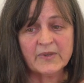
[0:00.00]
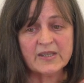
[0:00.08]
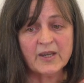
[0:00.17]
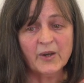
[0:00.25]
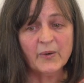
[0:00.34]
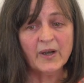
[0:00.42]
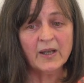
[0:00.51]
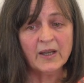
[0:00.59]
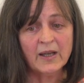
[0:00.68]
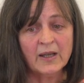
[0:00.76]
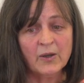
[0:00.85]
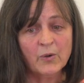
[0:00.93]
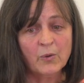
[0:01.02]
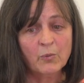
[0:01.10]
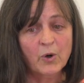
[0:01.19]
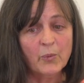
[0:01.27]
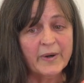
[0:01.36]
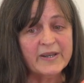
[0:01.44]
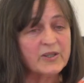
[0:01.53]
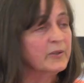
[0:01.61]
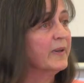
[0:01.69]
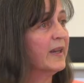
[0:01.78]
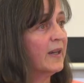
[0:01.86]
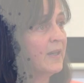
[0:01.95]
So what we're doing